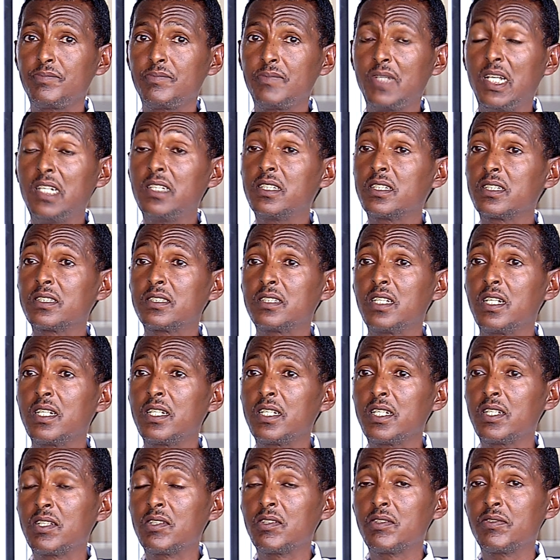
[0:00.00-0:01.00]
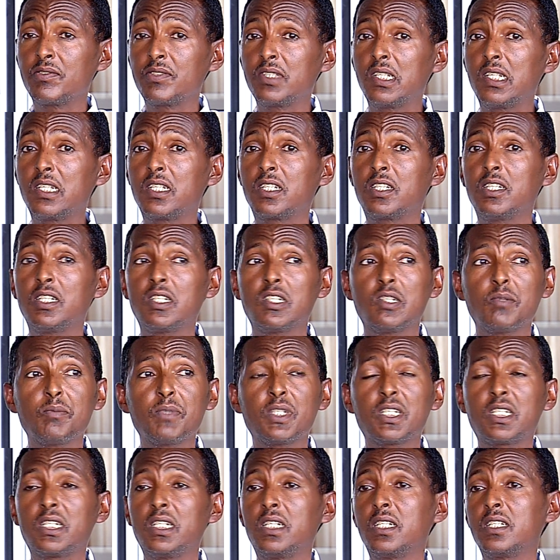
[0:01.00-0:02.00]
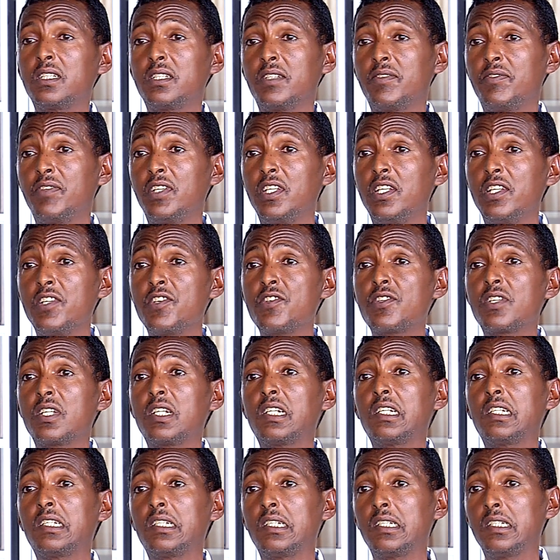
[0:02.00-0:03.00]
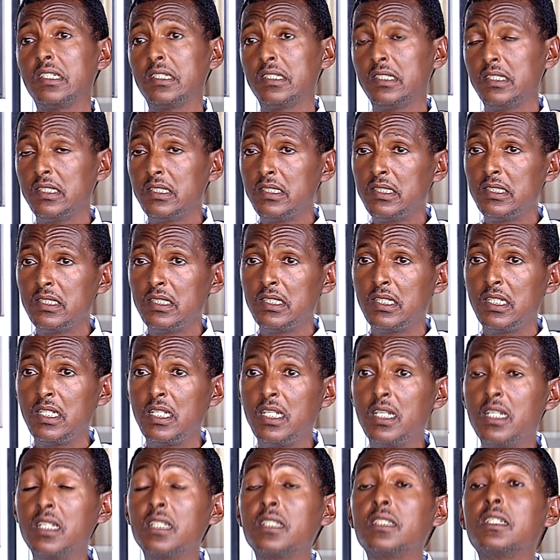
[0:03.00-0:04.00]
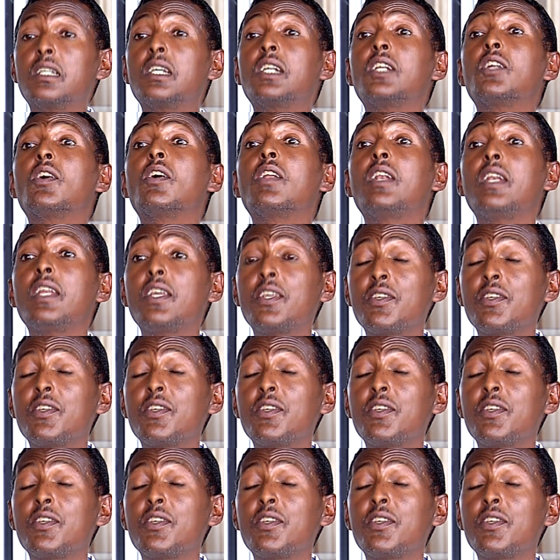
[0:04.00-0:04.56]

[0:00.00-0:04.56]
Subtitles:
understanding of the economic and the financial analysis, then only